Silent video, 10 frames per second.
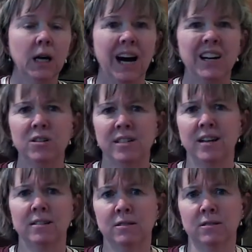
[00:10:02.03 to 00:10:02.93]
I know it
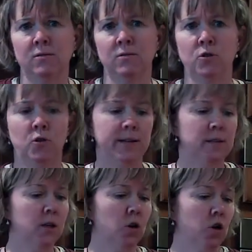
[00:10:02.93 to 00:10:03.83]
sounds
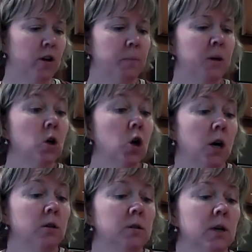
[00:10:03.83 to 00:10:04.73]
crazy or creepy or
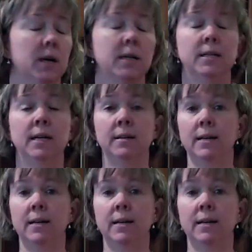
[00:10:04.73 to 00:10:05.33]
gross to